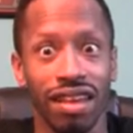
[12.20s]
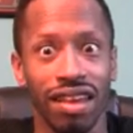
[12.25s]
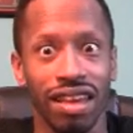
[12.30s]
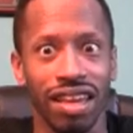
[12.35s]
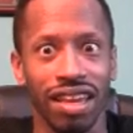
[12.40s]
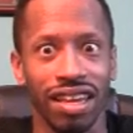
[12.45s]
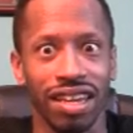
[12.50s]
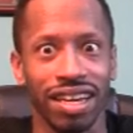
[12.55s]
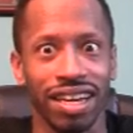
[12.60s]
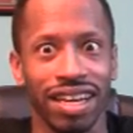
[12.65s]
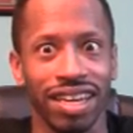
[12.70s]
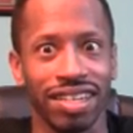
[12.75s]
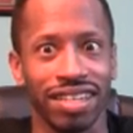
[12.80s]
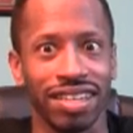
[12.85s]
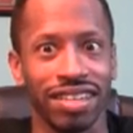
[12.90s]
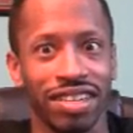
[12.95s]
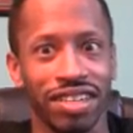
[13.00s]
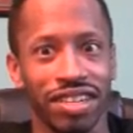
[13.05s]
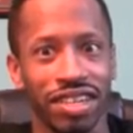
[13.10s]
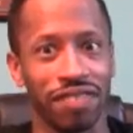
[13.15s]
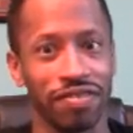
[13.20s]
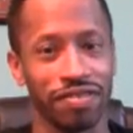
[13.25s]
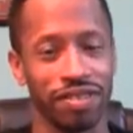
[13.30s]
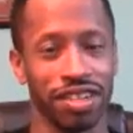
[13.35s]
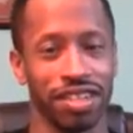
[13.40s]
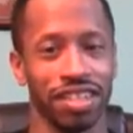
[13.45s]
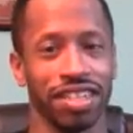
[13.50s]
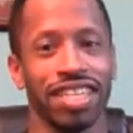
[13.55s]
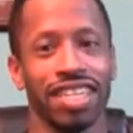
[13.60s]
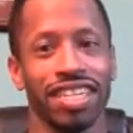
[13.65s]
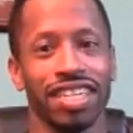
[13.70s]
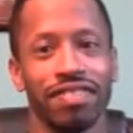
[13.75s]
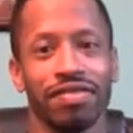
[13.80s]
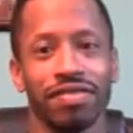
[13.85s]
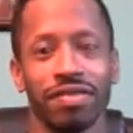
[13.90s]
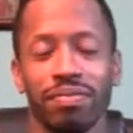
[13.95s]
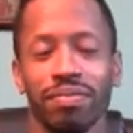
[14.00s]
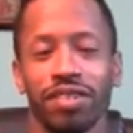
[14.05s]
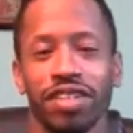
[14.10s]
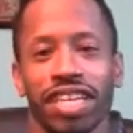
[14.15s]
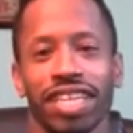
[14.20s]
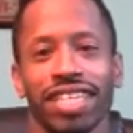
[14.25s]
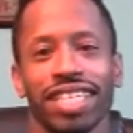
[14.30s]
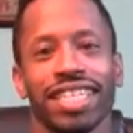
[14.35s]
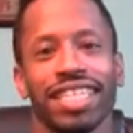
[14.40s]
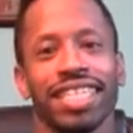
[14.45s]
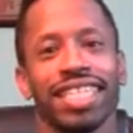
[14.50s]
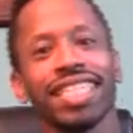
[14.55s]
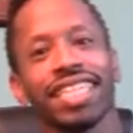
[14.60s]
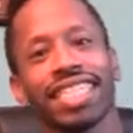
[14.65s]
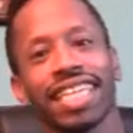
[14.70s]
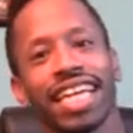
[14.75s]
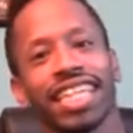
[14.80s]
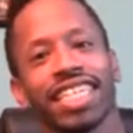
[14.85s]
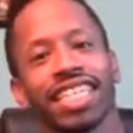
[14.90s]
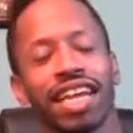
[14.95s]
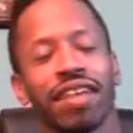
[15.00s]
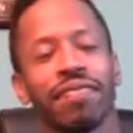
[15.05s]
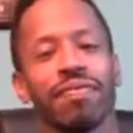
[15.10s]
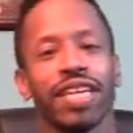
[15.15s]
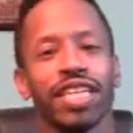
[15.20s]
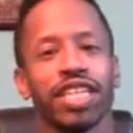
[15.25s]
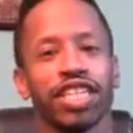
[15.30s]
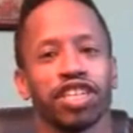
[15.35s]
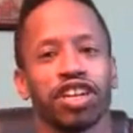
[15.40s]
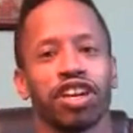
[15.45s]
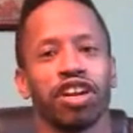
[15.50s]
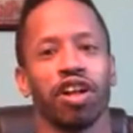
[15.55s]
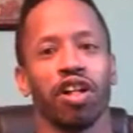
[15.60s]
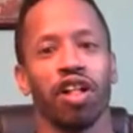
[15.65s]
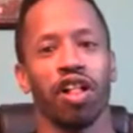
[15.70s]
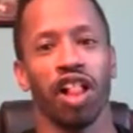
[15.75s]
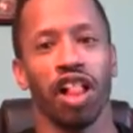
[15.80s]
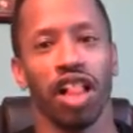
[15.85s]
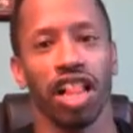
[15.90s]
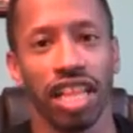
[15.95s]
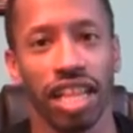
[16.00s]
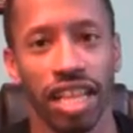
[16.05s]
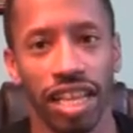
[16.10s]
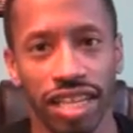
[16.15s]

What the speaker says: Hey guys, it's Justin from Justin's HIV Journal.